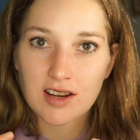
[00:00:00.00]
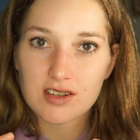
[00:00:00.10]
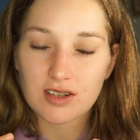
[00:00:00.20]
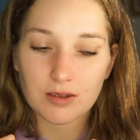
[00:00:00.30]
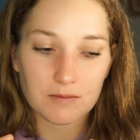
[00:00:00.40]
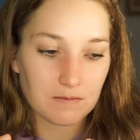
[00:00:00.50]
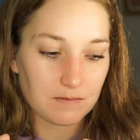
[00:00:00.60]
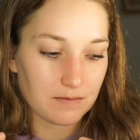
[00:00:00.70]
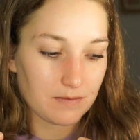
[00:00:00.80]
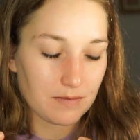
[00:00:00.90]
so
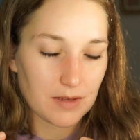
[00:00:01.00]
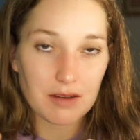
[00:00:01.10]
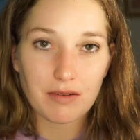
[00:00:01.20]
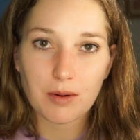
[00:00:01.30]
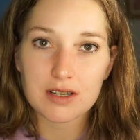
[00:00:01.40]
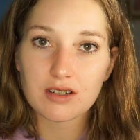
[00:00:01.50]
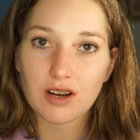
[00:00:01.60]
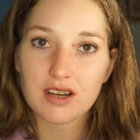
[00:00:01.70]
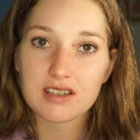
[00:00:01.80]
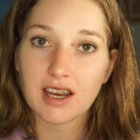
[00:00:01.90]
if I went
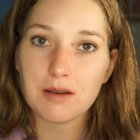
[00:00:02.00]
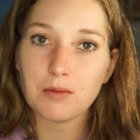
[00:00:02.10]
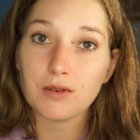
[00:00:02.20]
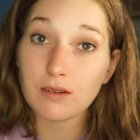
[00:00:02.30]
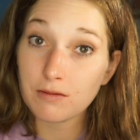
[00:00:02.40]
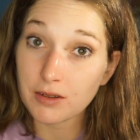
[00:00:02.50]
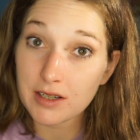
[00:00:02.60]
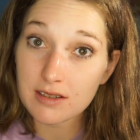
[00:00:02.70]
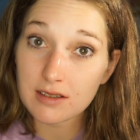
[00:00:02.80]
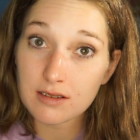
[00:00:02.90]
skateboarding, for
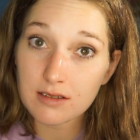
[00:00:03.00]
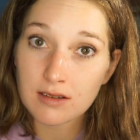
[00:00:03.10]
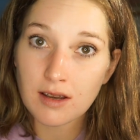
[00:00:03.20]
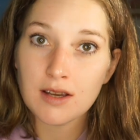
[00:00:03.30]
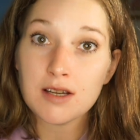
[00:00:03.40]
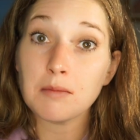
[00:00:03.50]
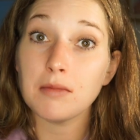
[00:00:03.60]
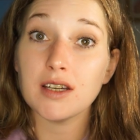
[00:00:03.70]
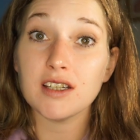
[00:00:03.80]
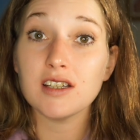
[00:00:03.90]
instance,
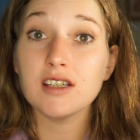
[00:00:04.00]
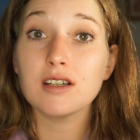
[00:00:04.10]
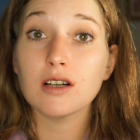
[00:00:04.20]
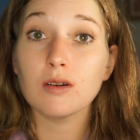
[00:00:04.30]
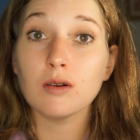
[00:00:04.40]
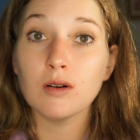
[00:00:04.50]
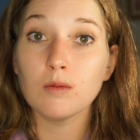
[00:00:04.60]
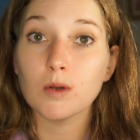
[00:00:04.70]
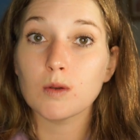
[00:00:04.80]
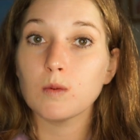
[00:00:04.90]
my ego
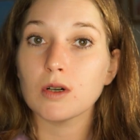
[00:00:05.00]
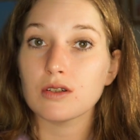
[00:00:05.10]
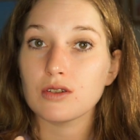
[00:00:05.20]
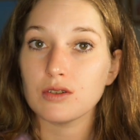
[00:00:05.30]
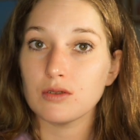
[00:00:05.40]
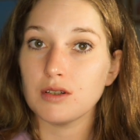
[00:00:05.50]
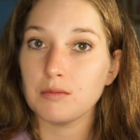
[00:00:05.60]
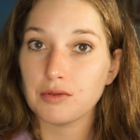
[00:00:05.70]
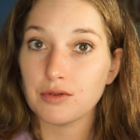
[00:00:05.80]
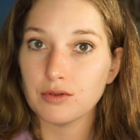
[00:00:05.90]
would want to
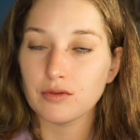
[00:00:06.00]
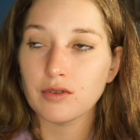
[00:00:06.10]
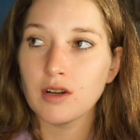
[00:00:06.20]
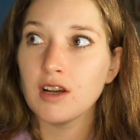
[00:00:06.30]
improve.